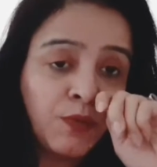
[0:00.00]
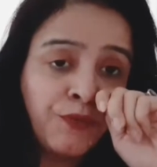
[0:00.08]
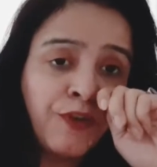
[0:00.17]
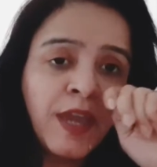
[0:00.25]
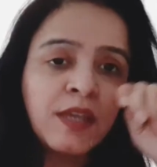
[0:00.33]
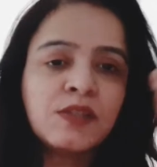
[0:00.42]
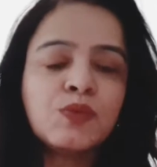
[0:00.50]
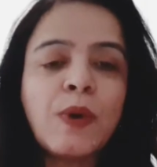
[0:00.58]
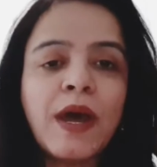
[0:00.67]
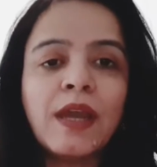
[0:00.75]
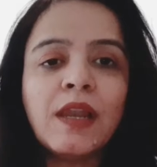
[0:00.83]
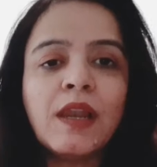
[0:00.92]
face
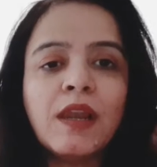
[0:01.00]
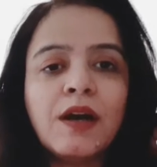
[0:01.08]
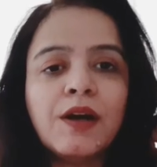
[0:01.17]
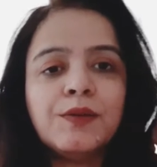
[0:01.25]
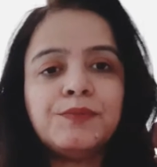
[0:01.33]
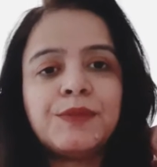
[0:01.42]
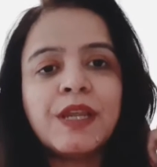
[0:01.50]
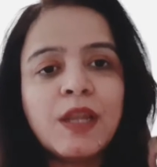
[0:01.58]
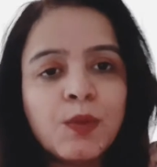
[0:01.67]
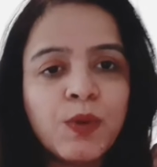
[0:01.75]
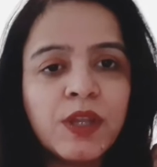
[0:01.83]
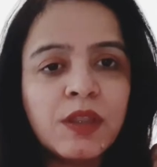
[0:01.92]
while
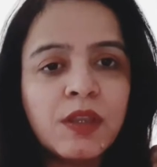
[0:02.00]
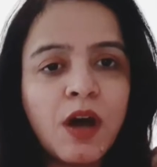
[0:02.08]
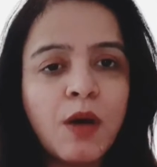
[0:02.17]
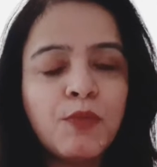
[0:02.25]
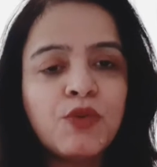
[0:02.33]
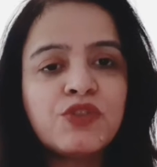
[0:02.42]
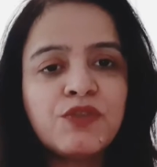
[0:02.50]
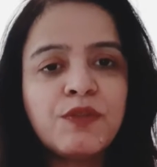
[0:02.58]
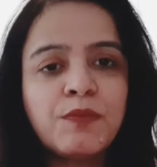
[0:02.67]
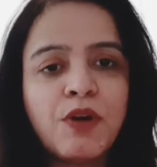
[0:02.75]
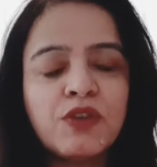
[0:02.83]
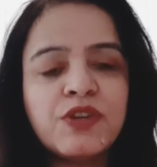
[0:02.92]
dealing with most of the
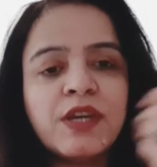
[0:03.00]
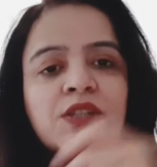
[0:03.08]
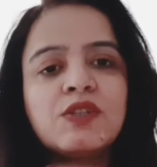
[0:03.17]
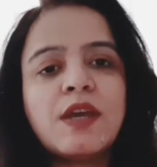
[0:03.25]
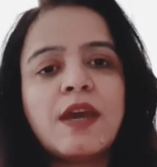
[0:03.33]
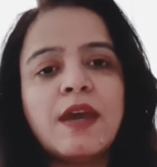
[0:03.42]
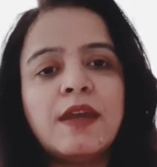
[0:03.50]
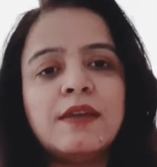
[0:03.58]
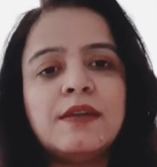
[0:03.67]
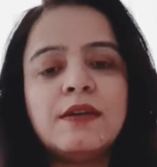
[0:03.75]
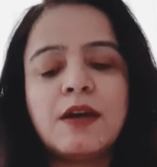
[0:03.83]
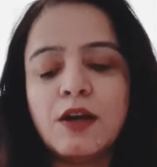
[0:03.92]
projects,
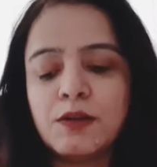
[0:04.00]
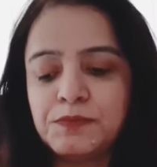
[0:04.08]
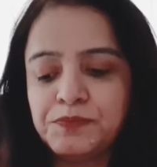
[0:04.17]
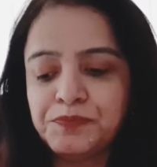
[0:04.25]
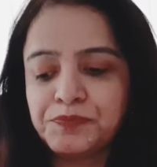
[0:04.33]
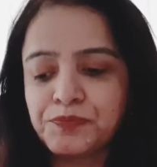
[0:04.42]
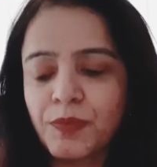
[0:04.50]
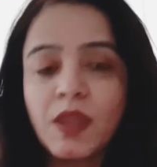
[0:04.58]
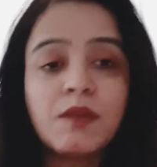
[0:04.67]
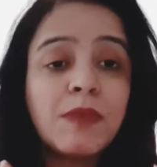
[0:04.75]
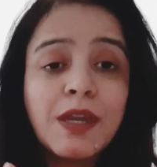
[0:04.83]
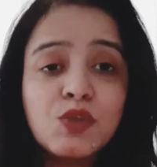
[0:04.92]
and
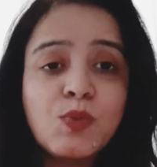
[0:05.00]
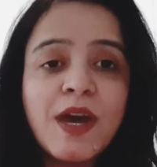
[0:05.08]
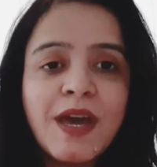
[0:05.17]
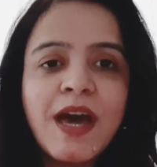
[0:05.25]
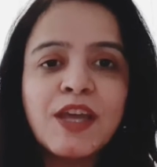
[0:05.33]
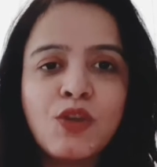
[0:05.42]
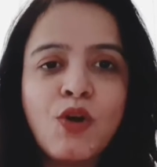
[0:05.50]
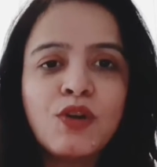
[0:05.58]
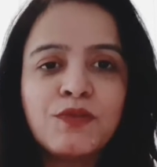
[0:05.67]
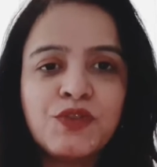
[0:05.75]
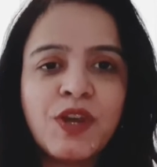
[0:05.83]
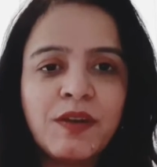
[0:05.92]
that is why I thought
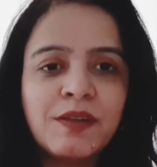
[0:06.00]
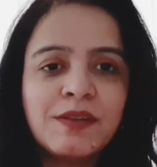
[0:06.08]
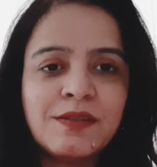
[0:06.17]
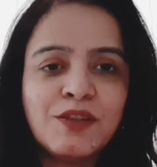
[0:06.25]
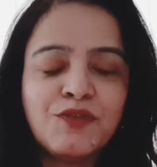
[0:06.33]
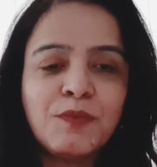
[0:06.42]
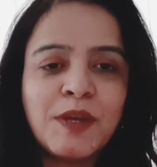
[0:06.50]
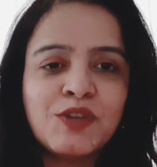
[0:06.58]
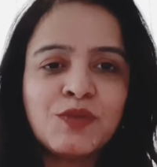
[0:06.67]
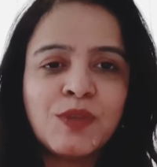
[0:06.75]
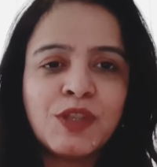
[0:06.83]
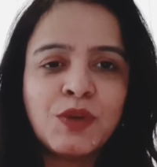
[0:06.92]
of sharing this
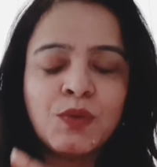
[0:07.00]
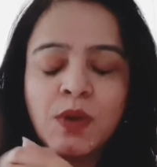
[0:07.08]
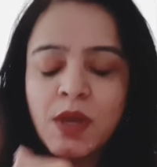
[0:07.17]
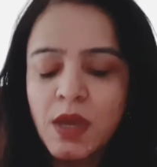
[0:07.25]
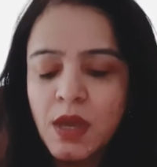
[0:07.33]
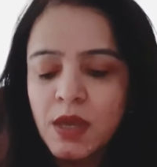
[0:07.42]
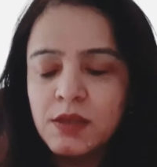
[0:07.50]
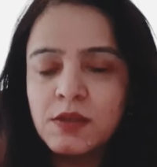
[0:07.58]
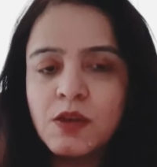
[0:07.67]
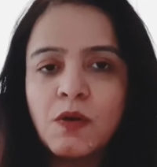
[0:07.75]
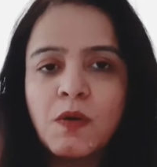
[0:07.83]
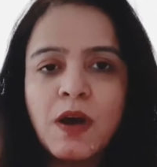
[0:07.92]
information with you.
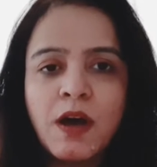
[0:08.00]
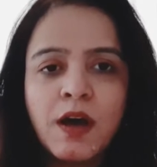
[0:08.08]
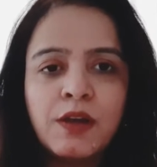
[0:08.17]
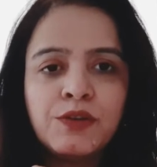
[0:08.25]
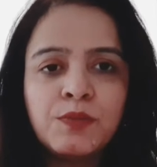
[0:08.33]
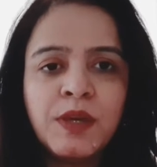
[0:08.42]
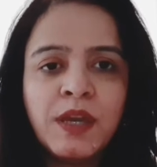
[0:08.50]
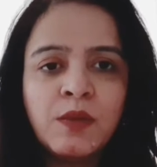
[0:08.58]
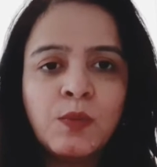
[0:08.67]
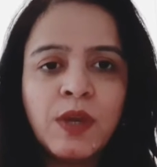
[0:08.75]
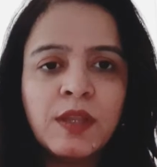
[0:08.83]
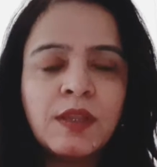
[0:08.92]
So to
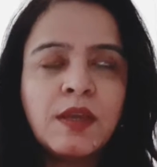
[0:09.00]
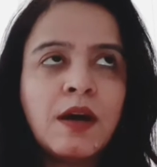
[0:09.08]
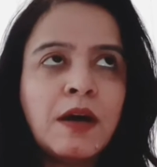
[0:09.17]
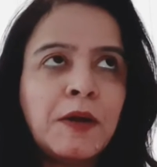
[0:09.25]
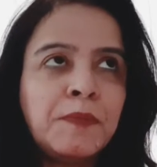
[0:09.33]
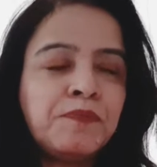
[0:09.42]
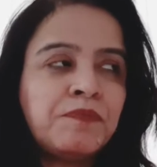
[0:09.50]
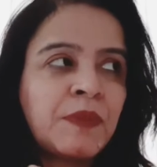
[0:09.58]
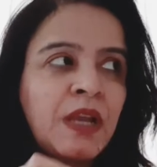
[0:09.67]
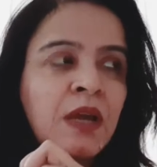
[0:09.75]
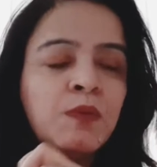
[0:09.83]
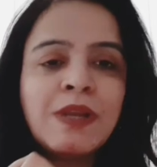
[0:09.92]
begin with,
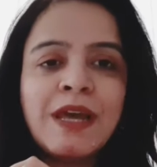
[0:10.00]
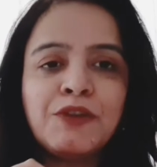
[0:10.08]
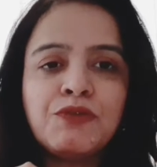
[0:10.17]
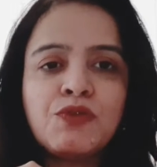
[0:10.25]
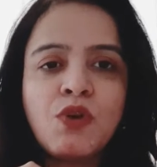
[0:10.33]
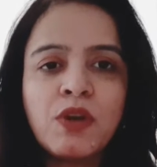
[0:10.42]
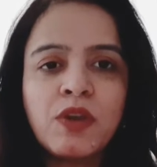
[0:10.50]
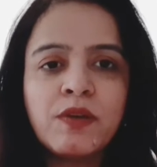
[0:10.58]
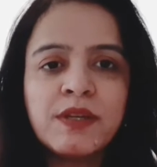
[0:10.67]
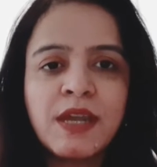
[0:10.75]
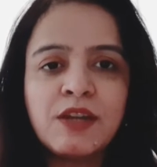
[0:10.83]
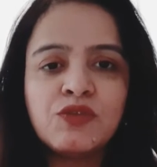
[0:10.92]
I would like to draw your
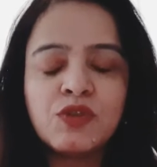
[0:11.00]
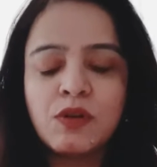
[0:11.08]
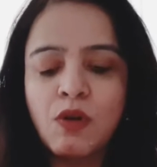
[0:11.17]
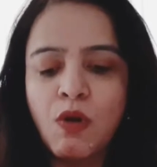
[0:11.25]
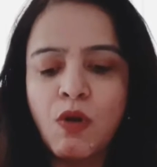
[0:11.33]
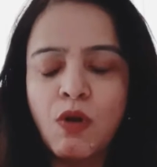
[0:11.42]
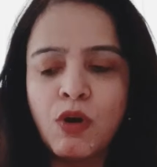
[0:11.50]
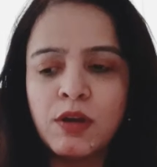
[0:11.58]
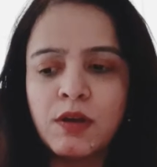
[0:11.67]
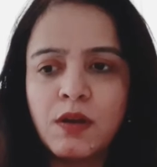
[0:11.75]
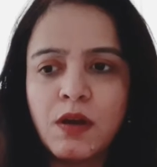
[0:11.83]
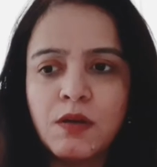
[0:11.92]
attention on